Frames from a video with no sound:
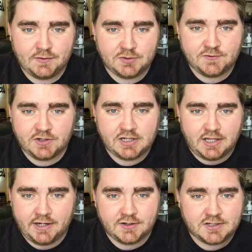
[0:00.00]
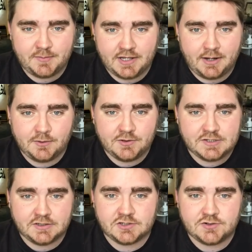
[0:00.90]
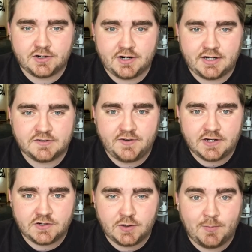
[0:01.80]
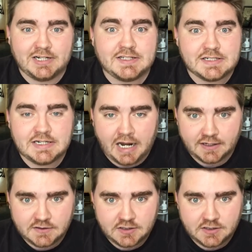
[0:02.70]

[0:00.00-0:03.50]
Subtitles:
it was for a client or something, I would use Illustrator as a vector, but it's not,